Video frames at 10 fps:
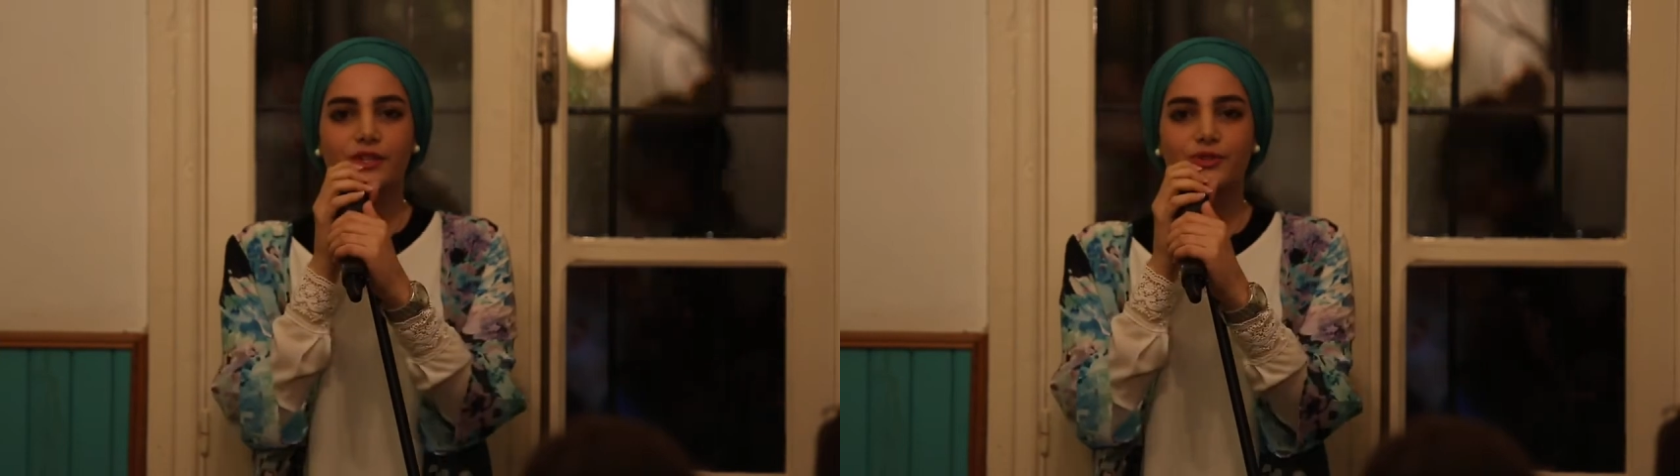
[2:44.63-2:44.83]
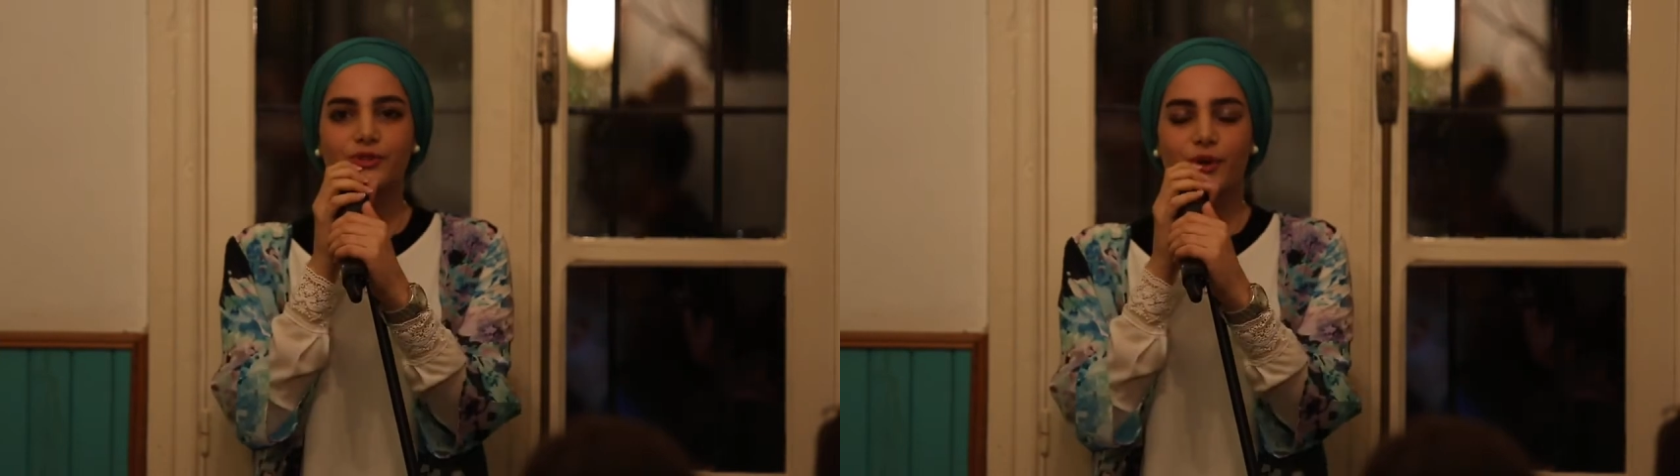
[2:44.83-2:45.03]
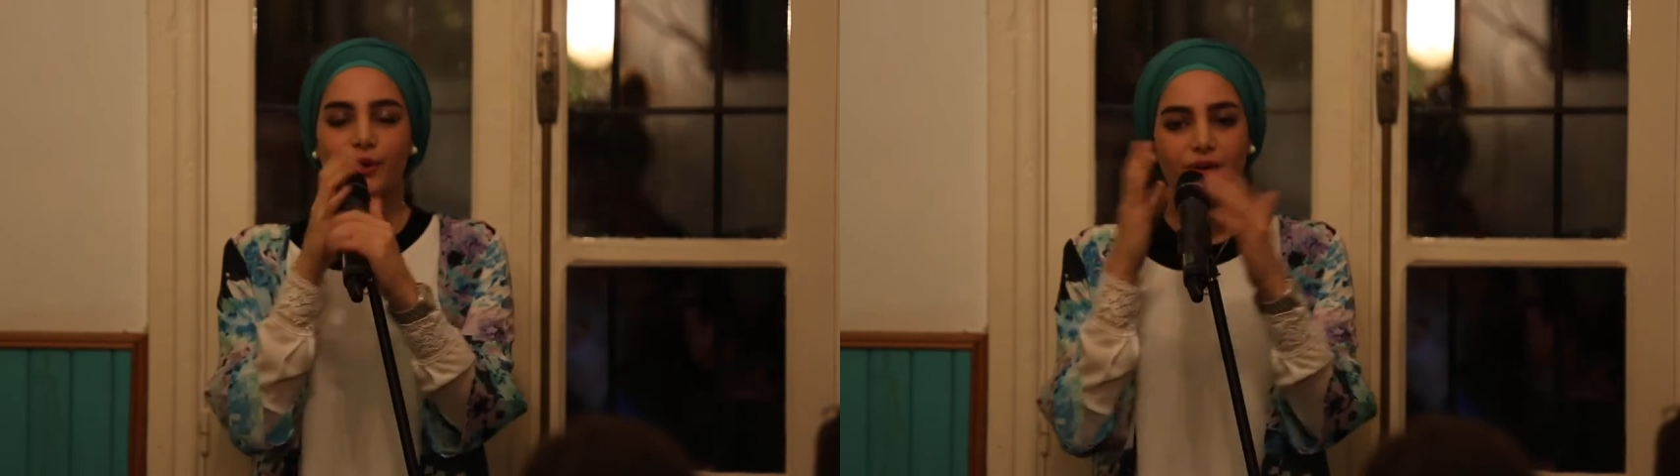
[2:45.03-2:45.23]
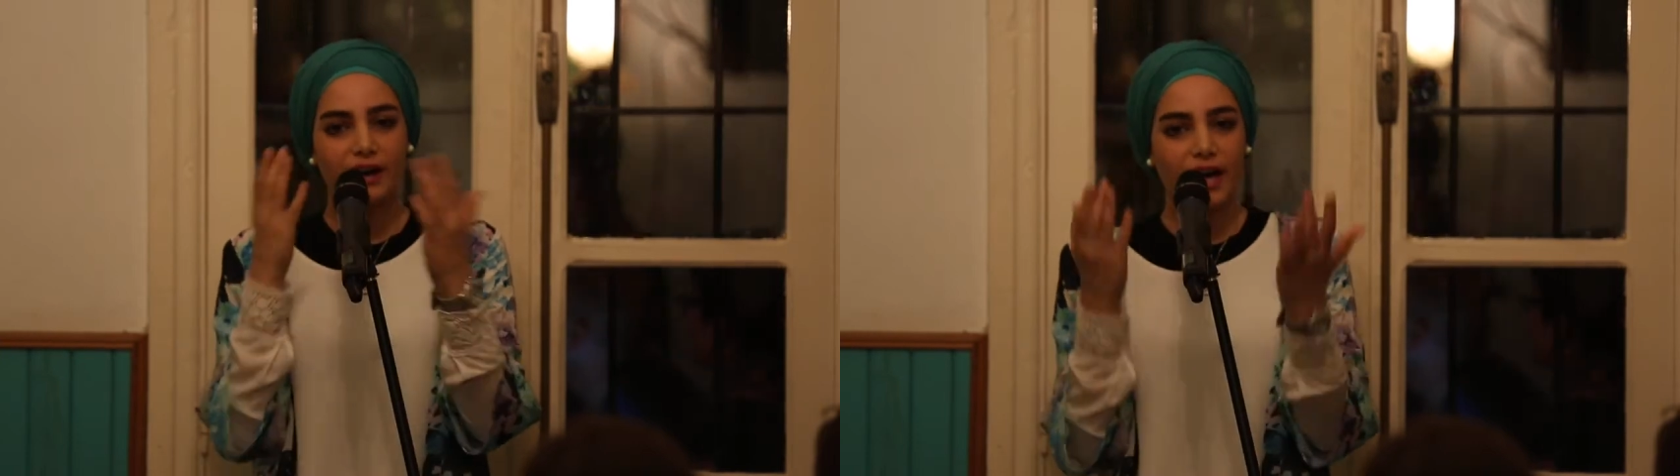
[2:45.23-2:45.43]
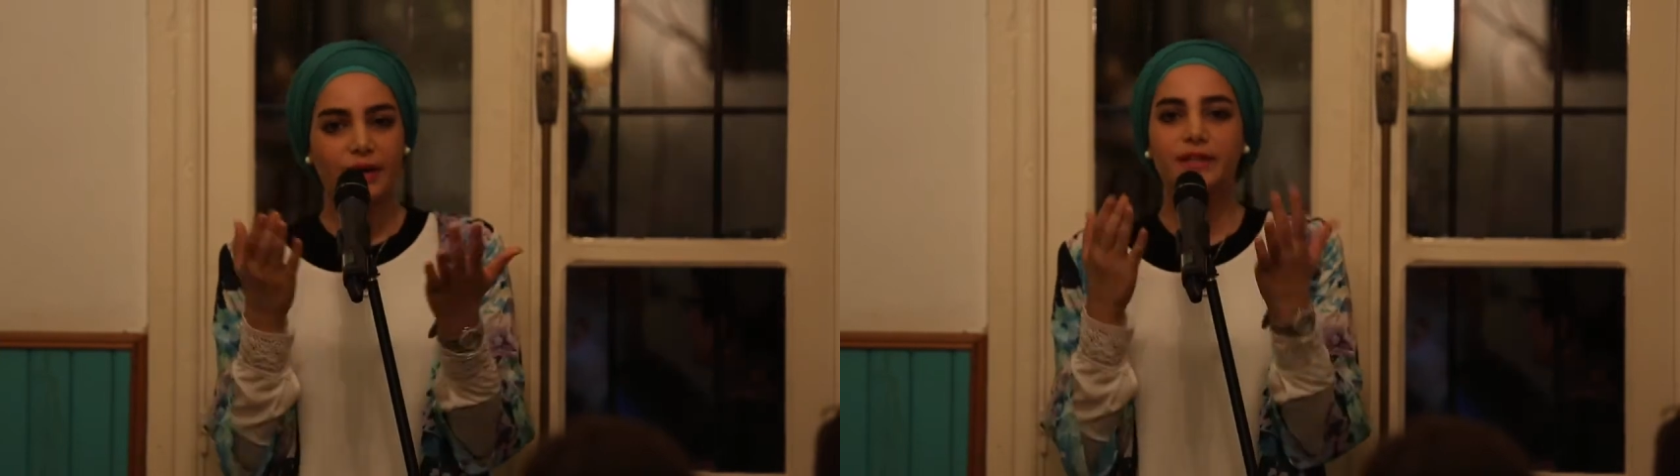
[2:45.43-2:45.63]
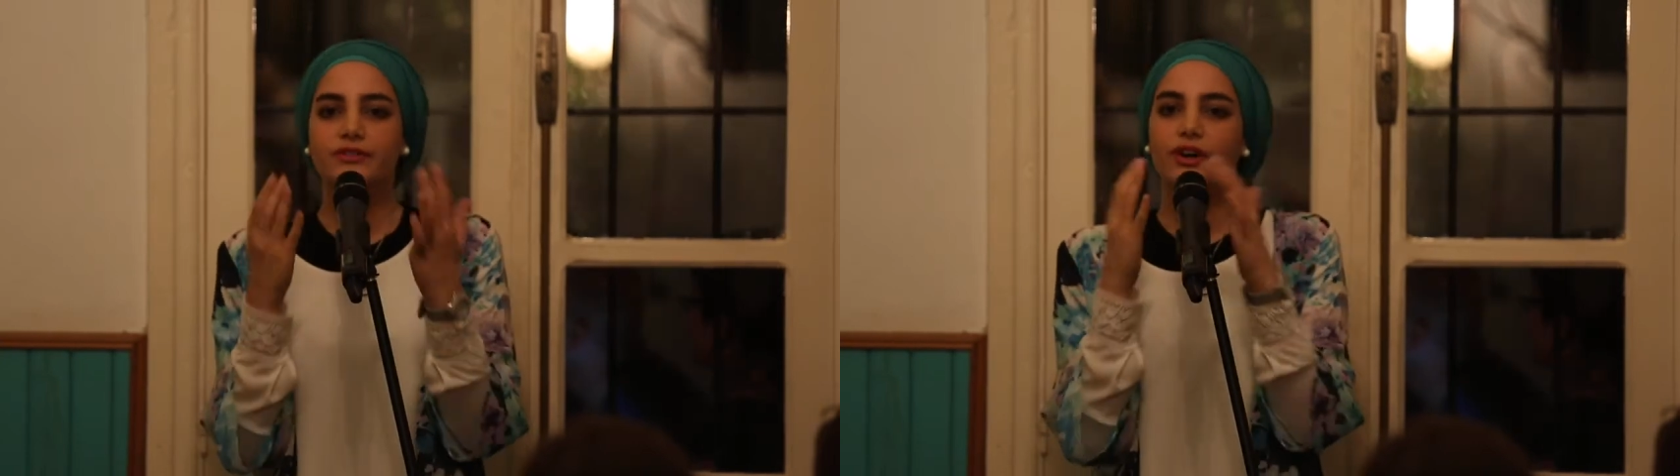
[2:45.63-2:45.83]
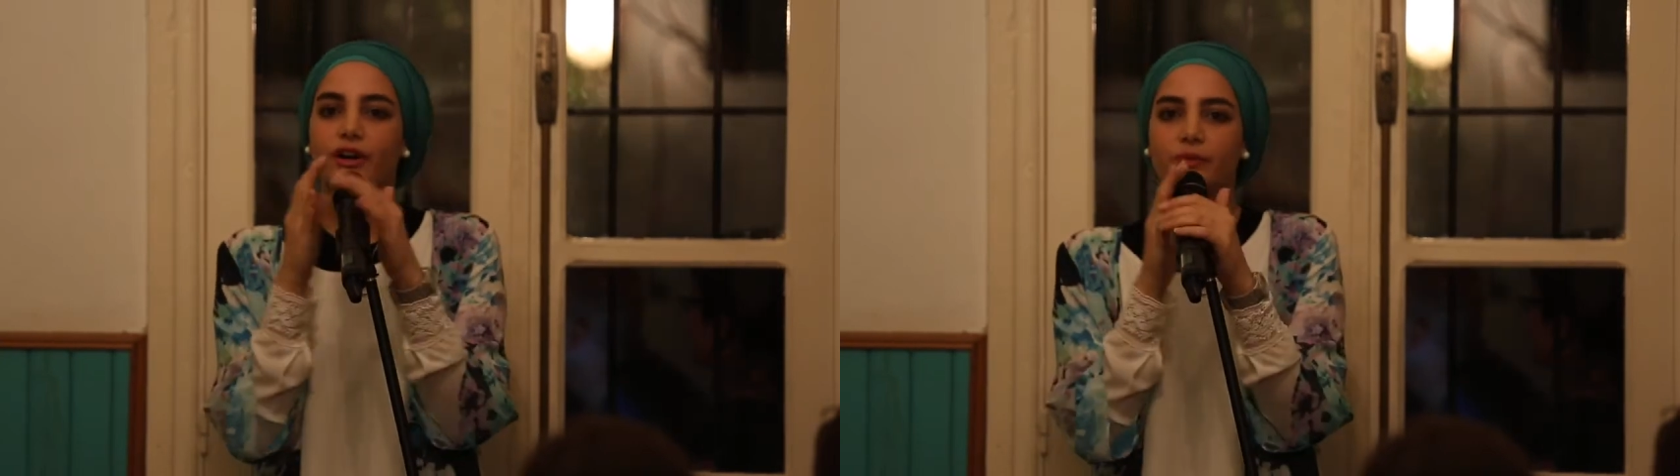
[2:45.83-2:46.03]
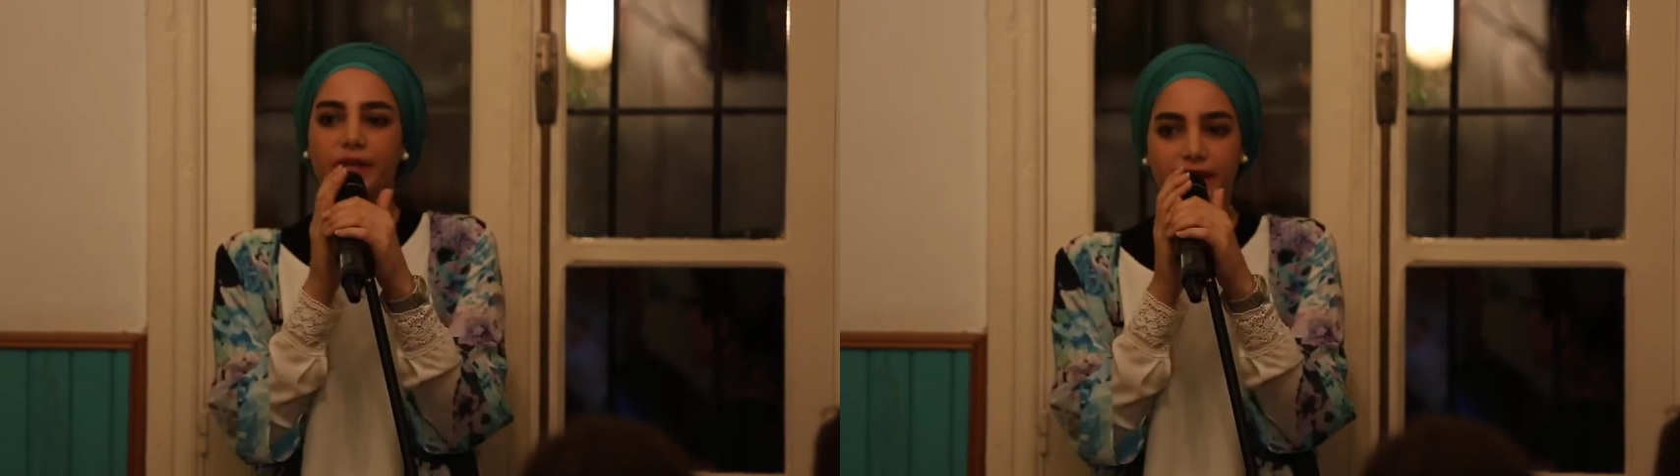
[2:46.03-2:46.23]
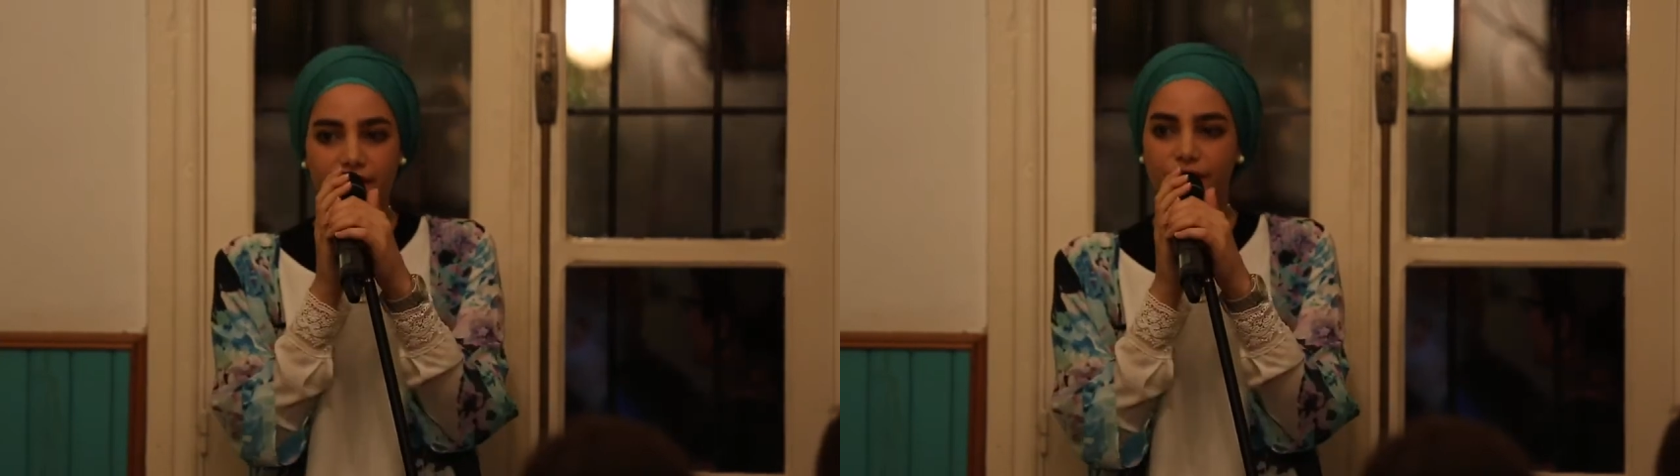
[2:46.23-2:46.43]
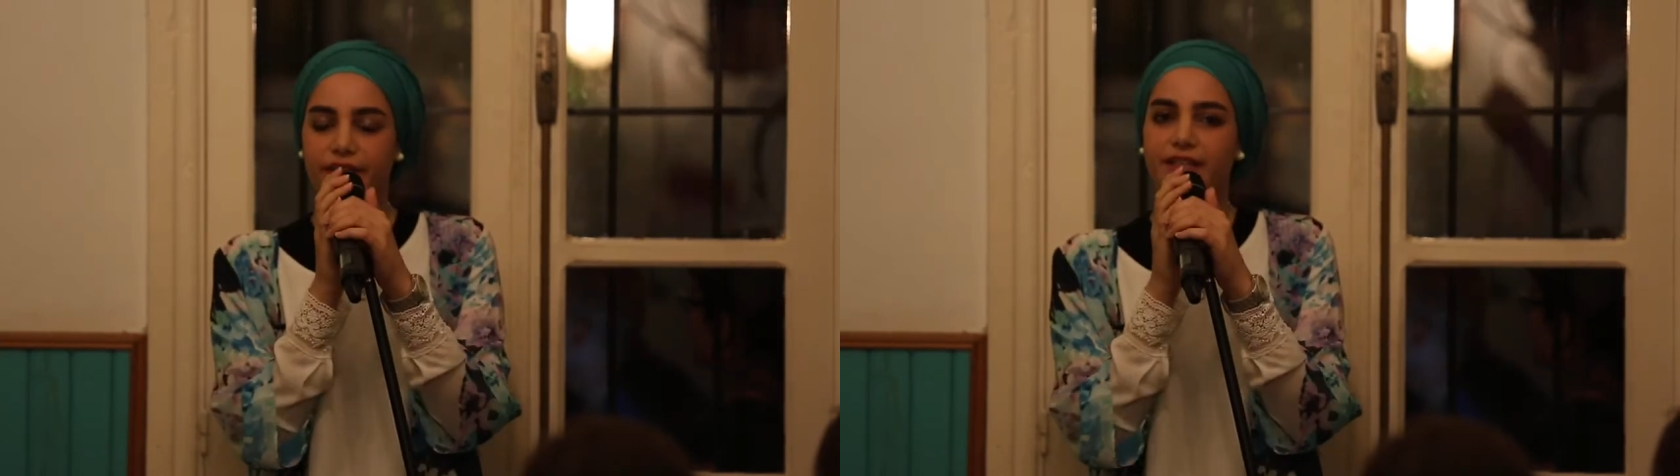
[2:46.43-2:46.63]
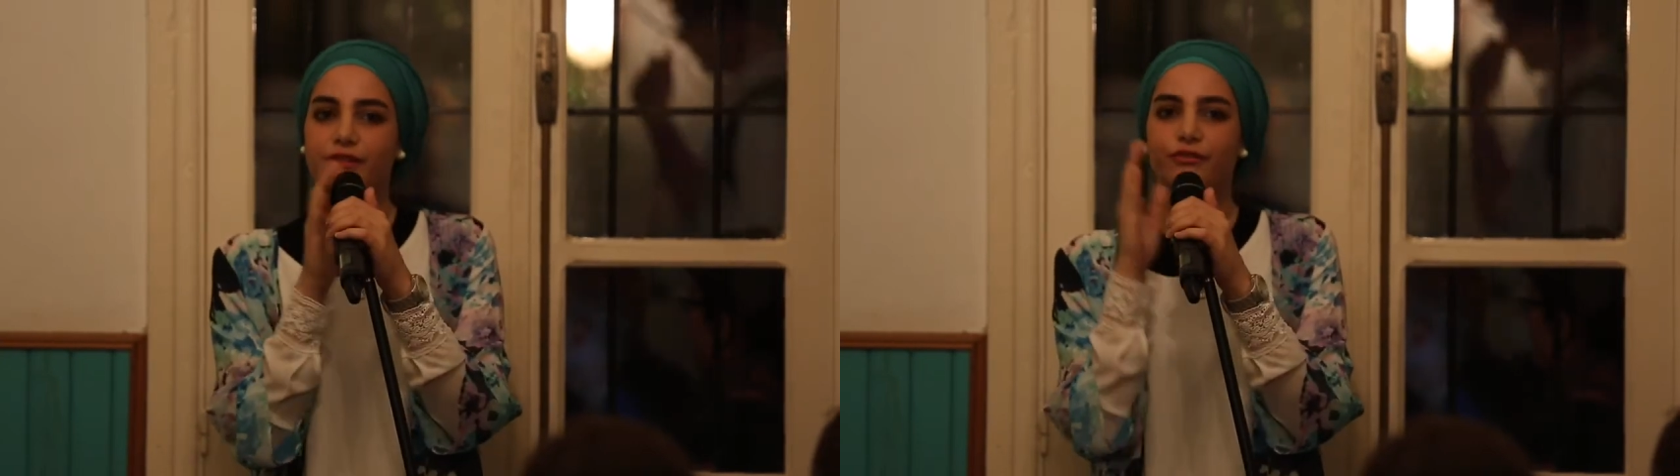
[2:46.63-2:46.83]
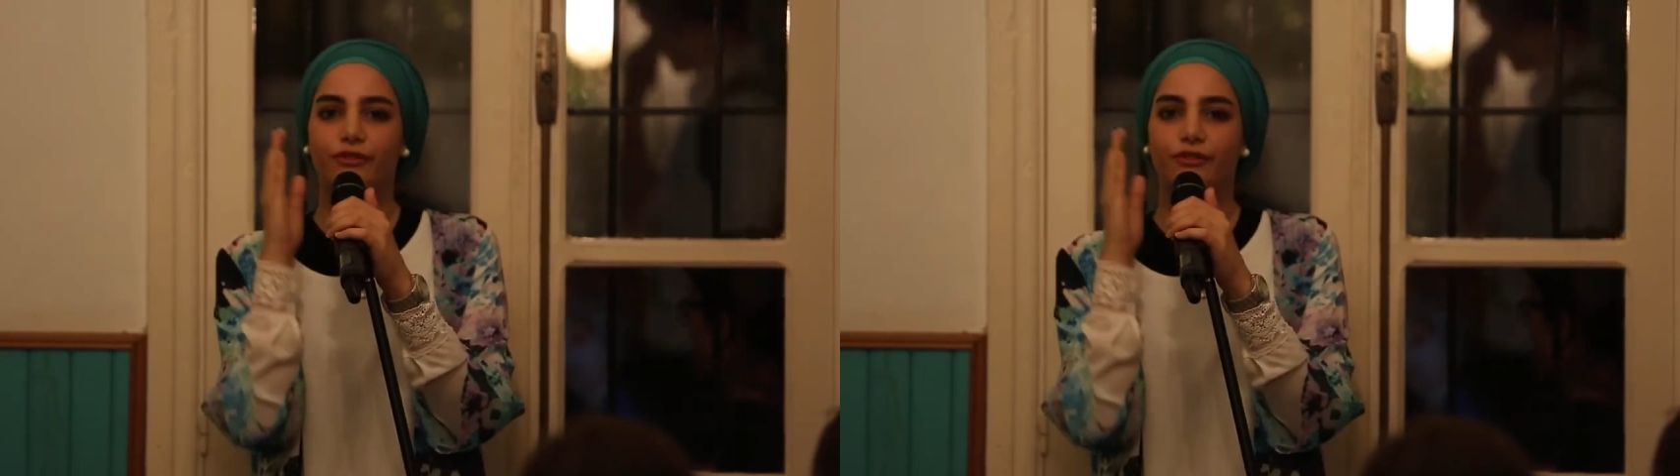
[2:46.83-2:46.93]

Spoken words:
So I went on wearing the veil